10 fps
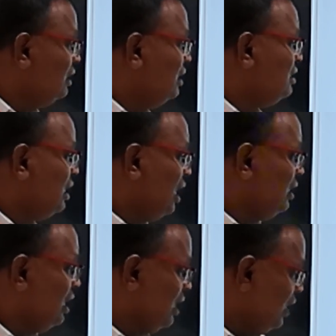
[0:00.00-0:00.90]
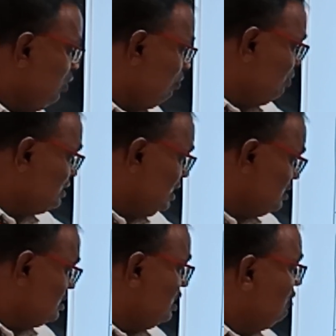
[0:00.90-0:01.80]
These are all the control
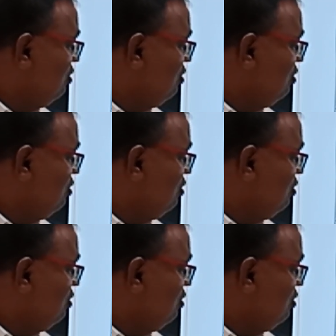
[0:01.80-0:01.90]
buses.